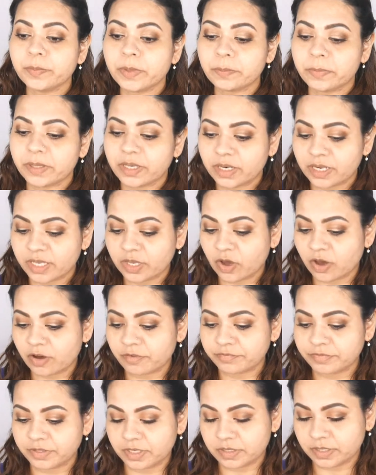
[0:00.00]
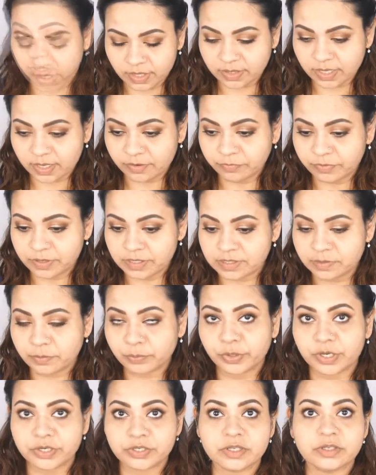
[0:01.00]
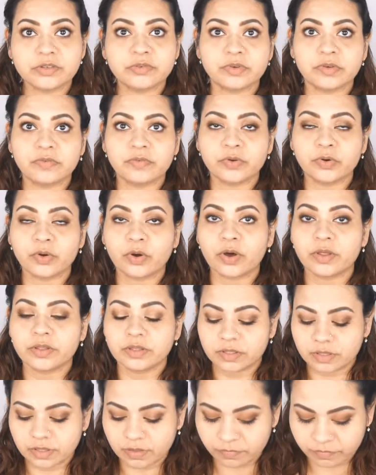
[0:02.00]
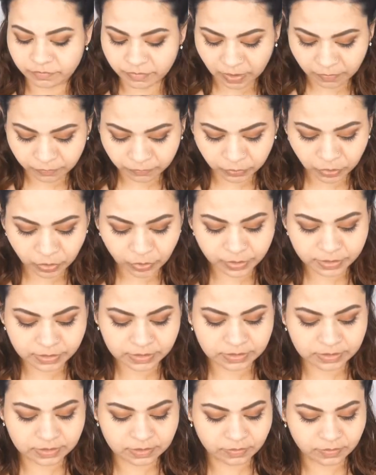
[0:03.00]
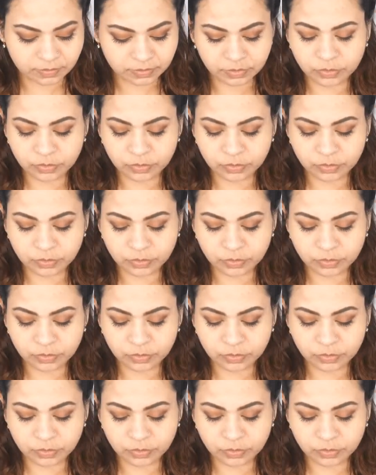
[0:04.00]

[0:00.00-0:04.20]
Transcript: to be beginning off with a first impressions review on the Revlon's